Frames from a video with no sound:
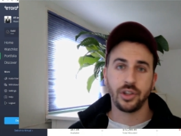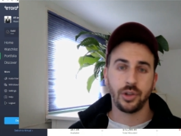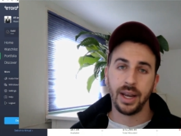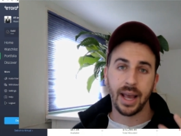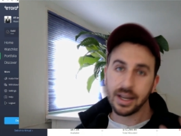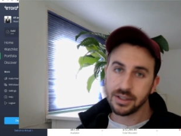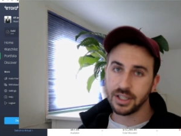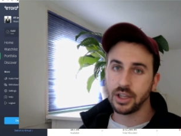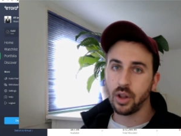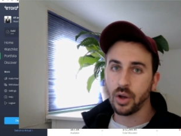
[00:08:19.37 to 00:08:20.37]
to any
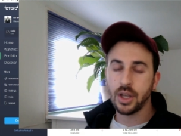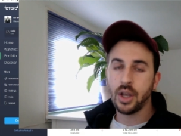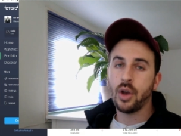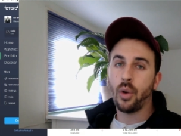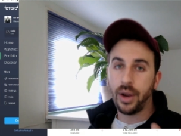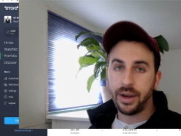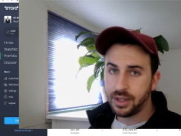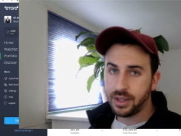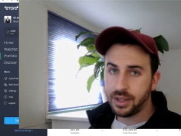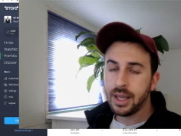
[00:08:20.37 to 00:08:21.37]
asset class or any
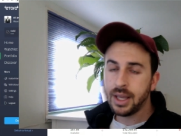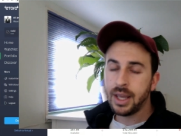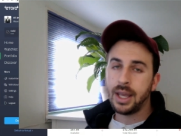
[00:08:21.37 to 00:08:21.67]
other thing.